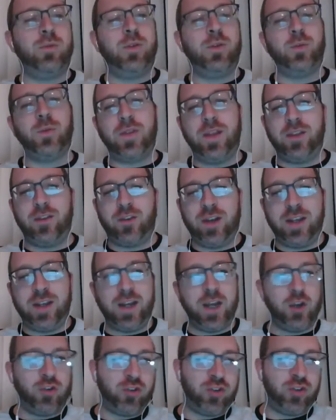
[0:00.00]
this is where things are going to get
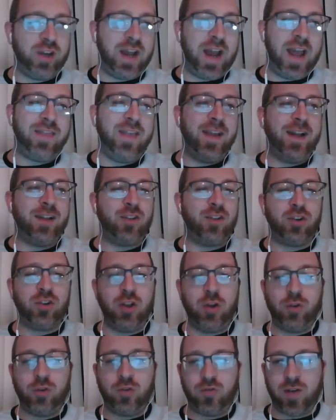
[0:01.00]
interesting. I think it's a
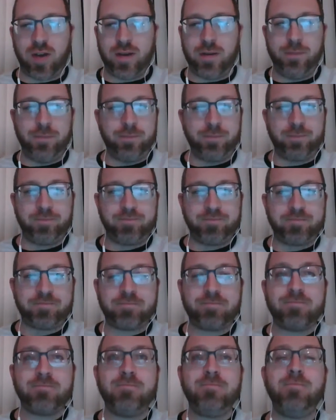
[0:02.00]
close fight.
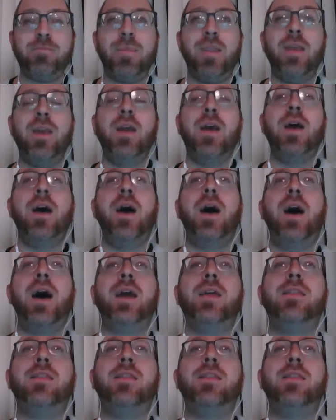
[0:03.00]
I